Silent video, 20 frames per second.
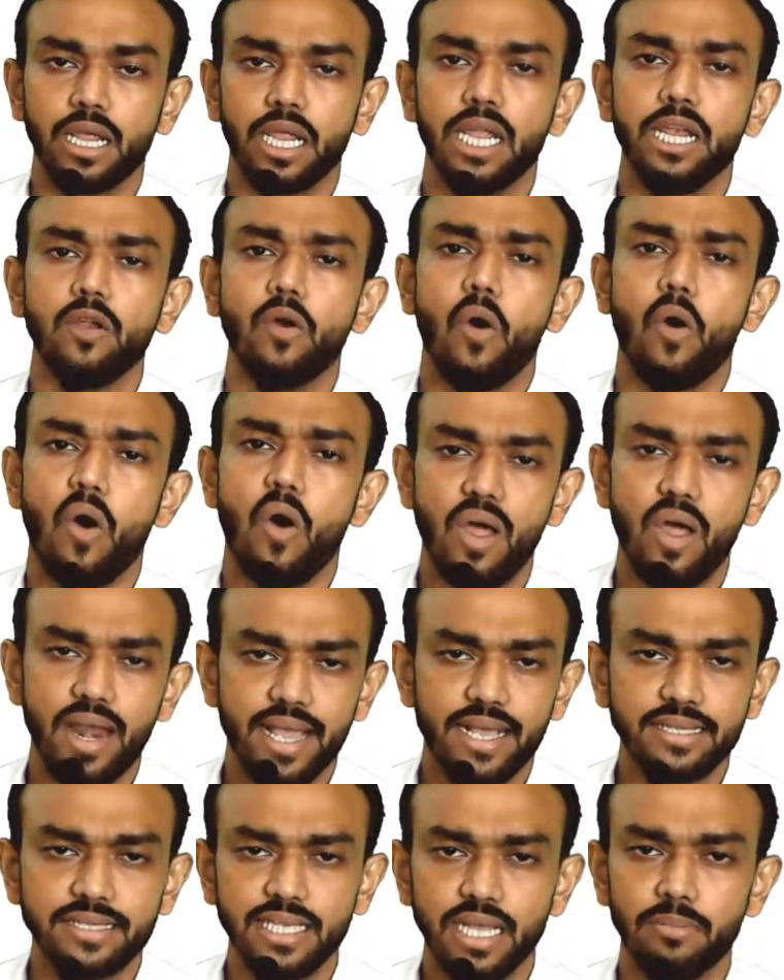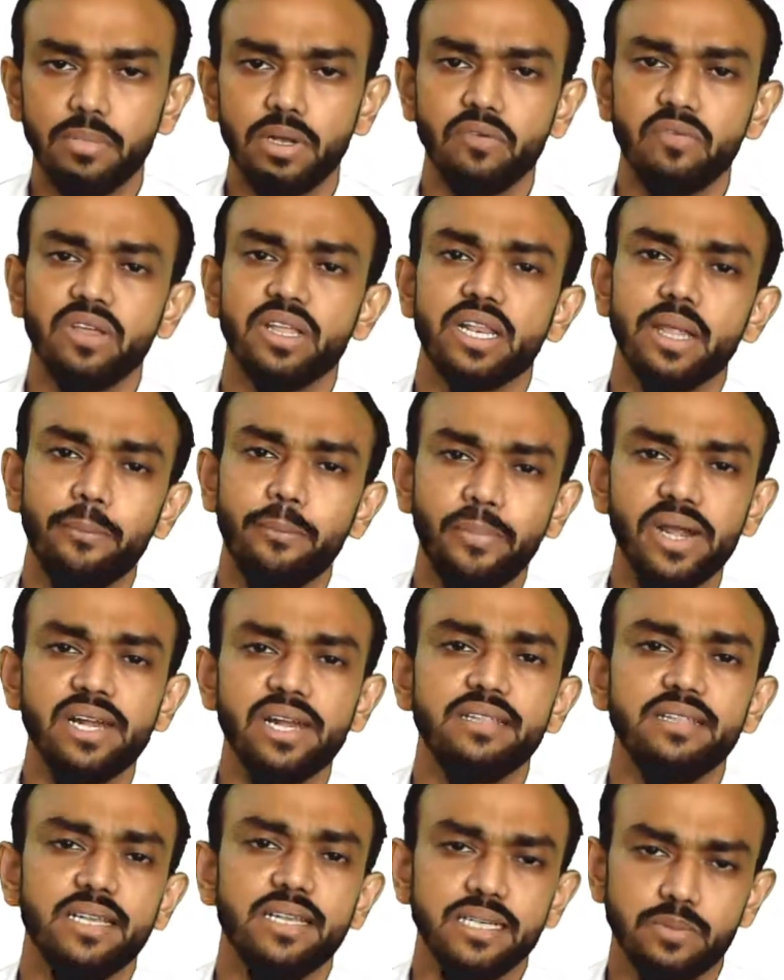In all example we
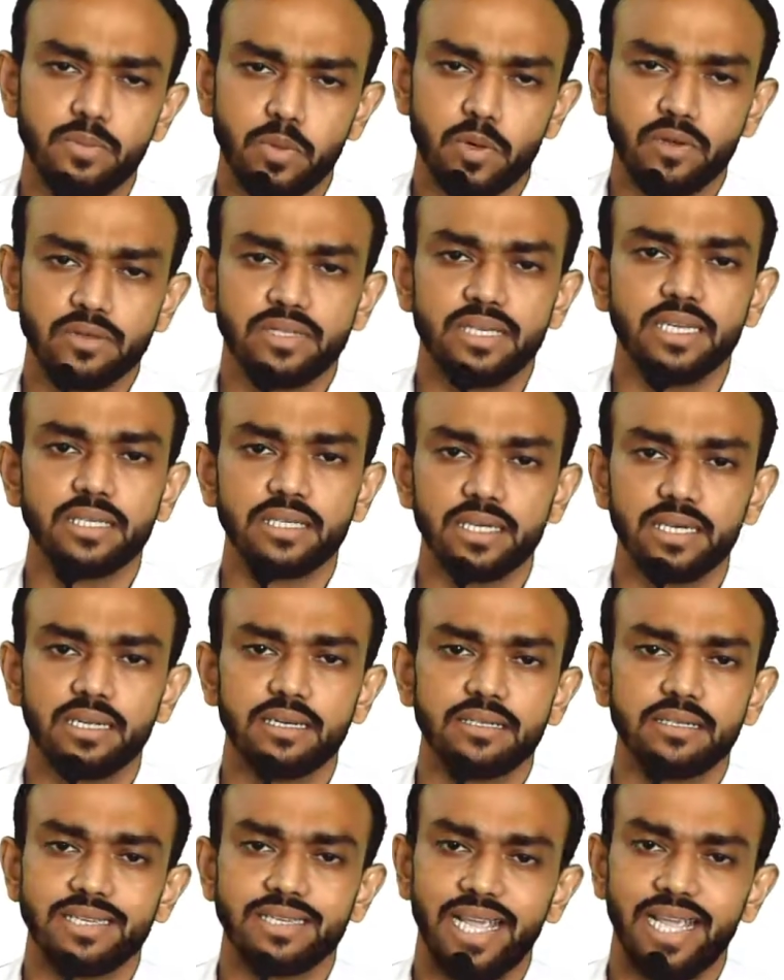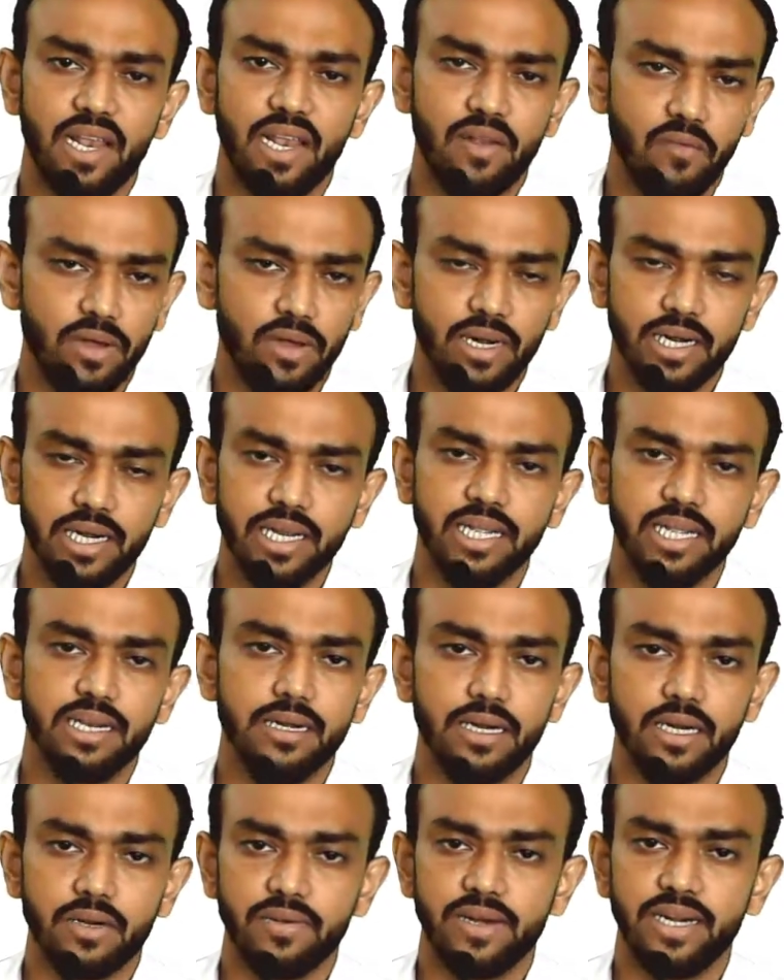repeat this procedure, scale
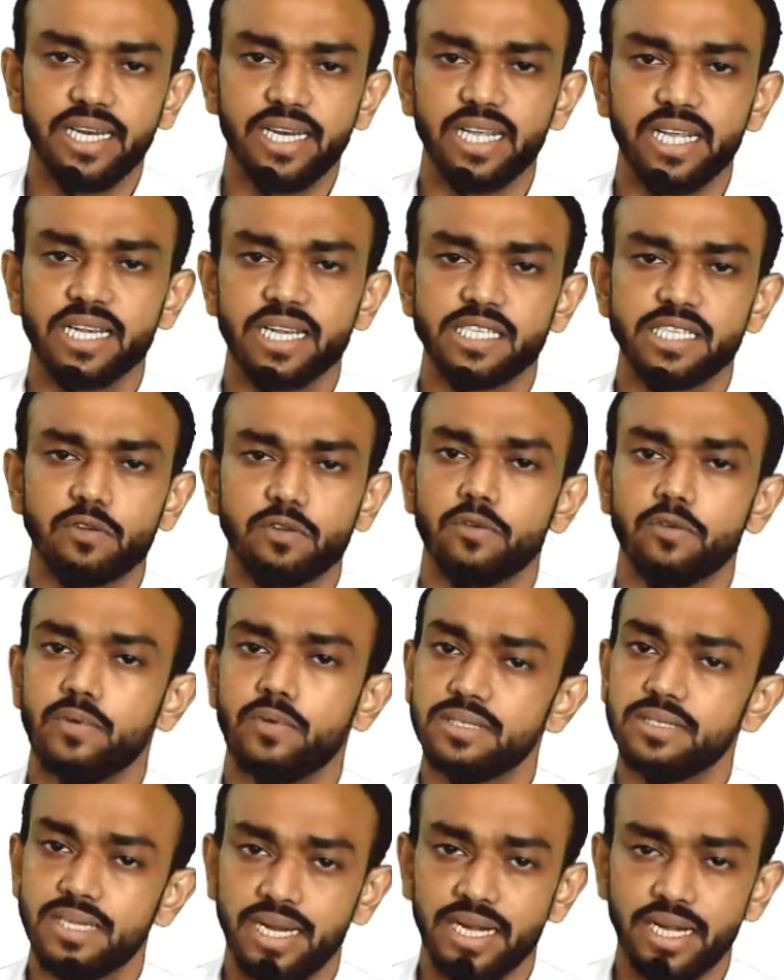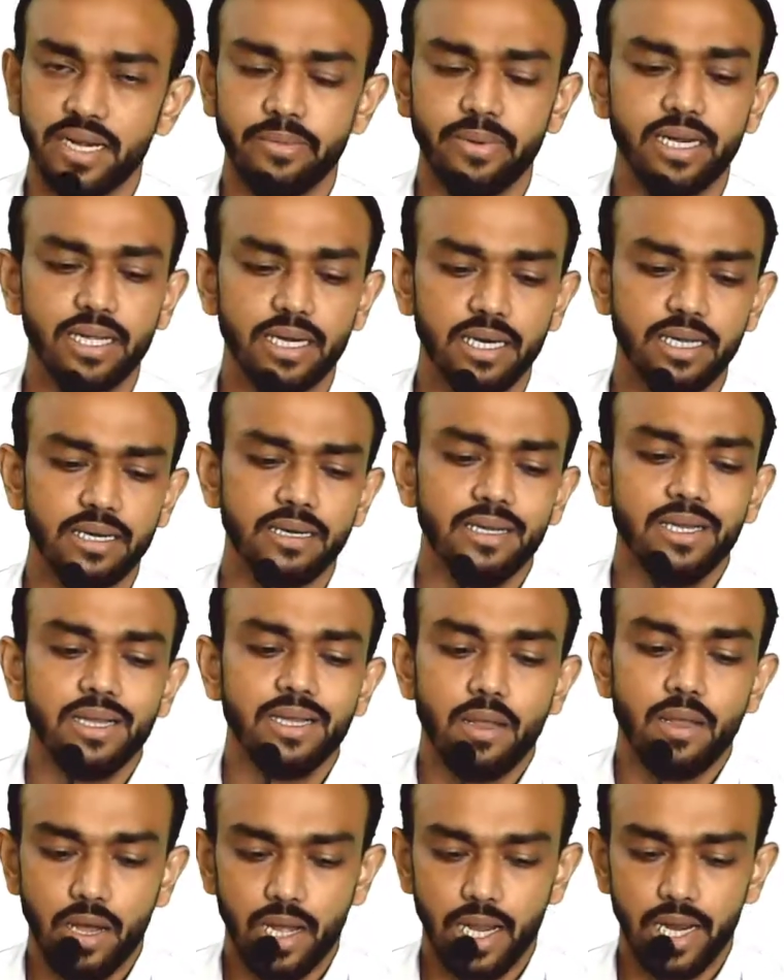20 degrees equal to 1 cm,
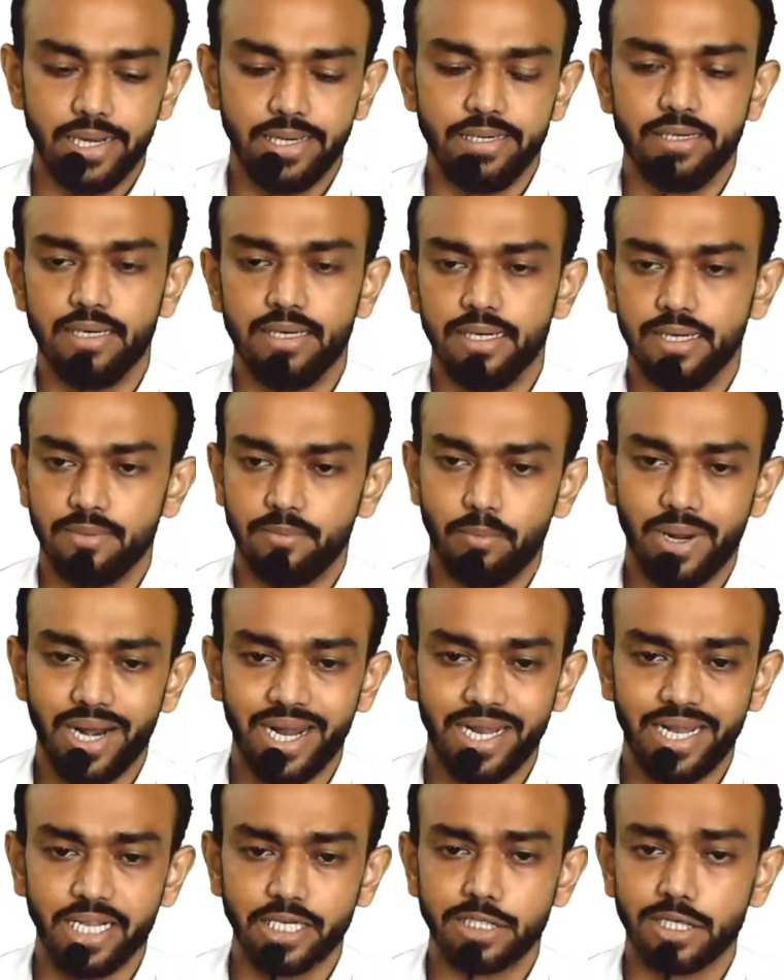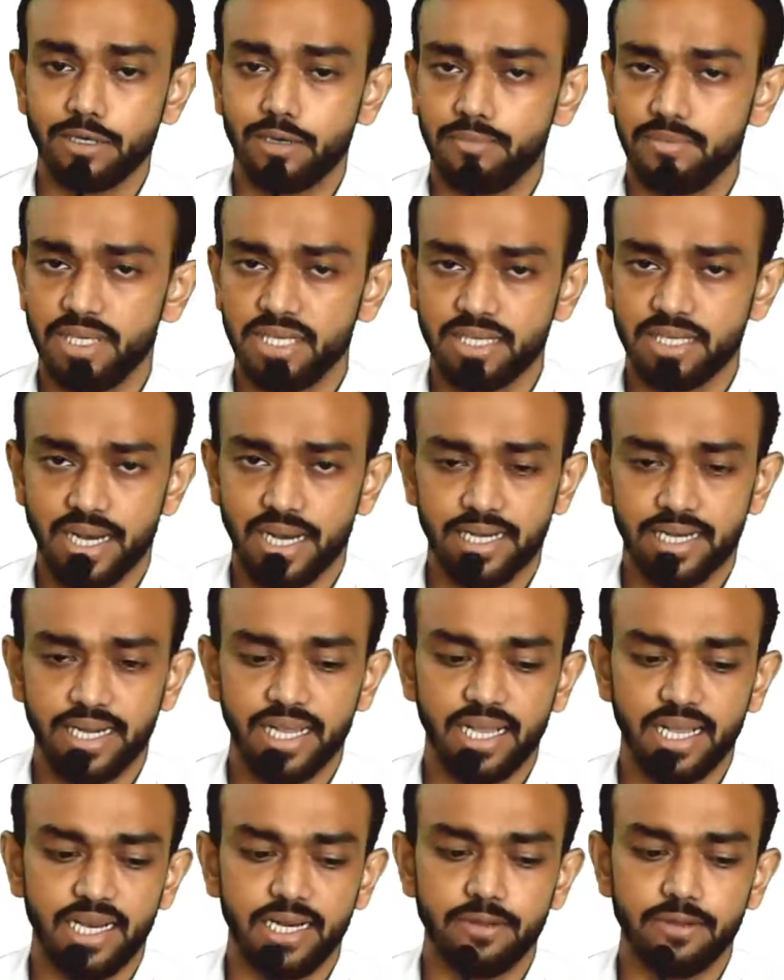and partition of this
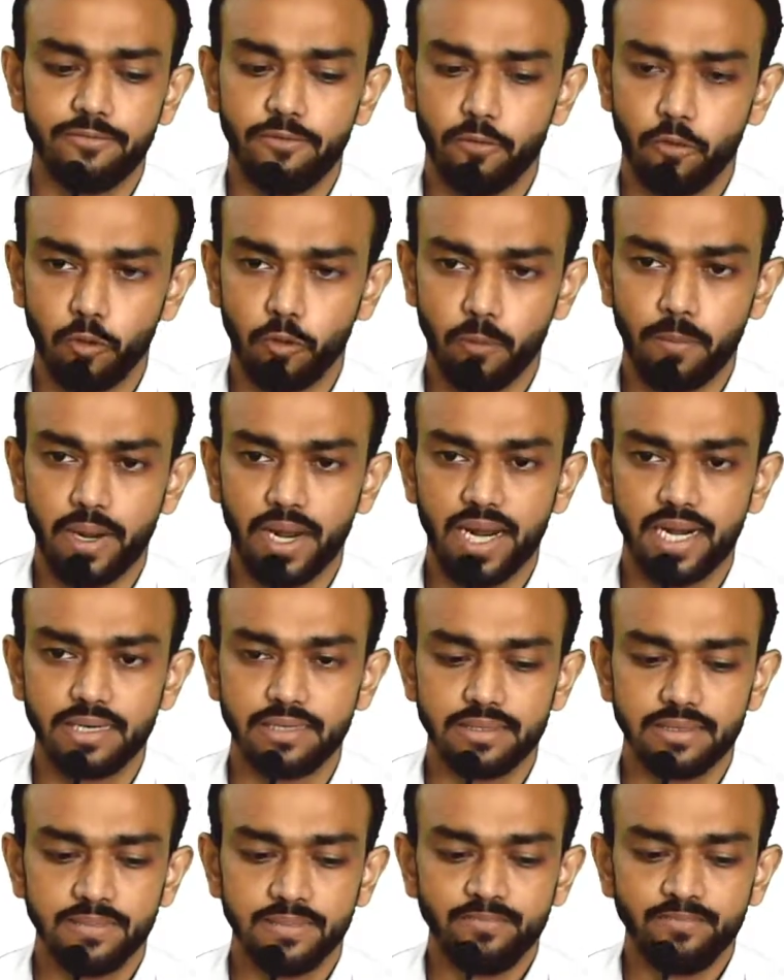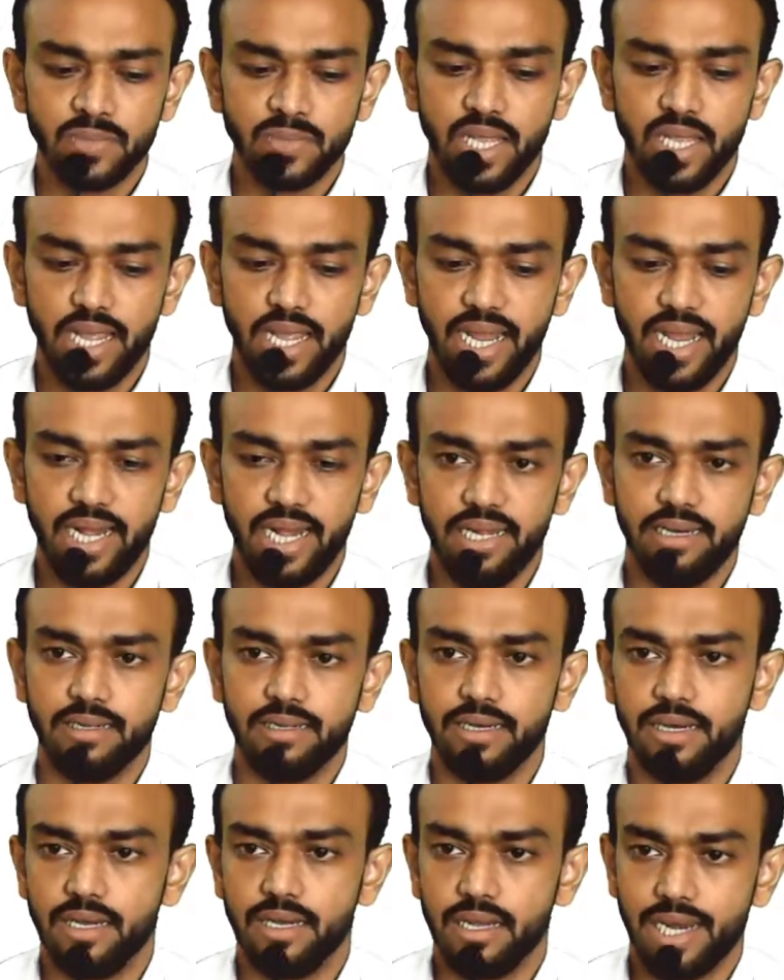rectangle in a 4 parts, and
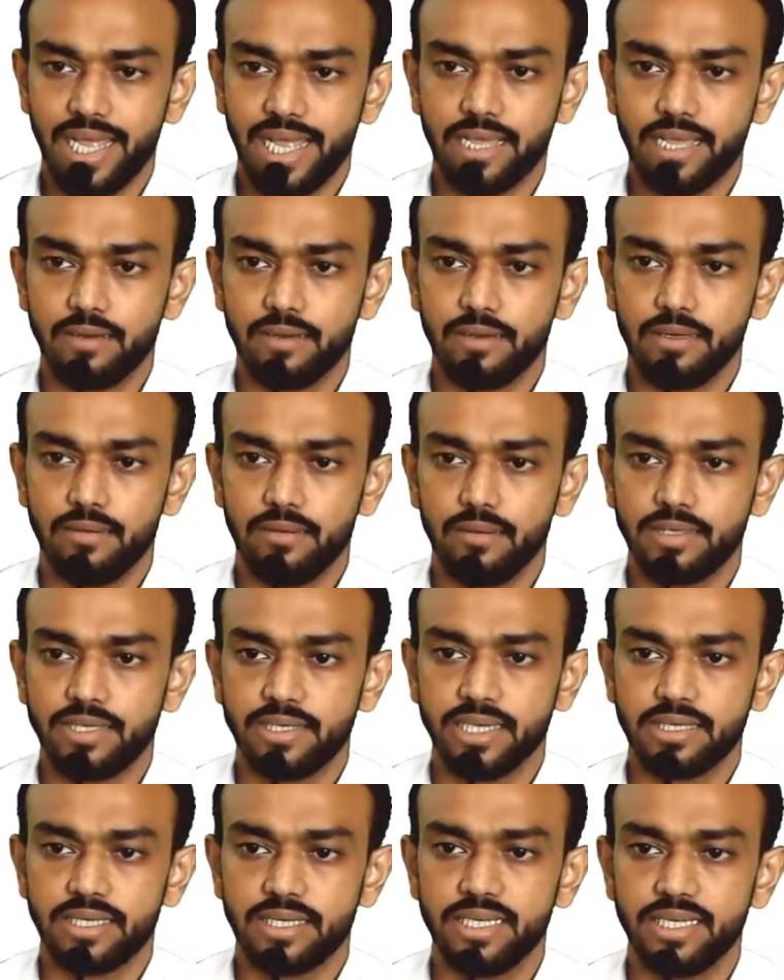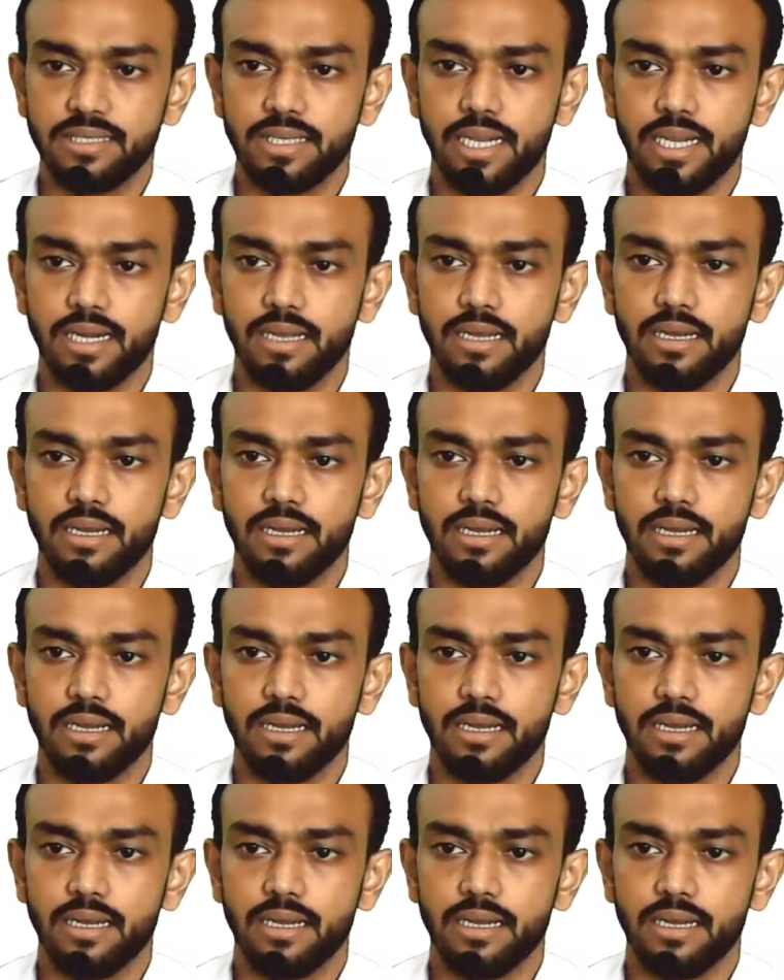like 60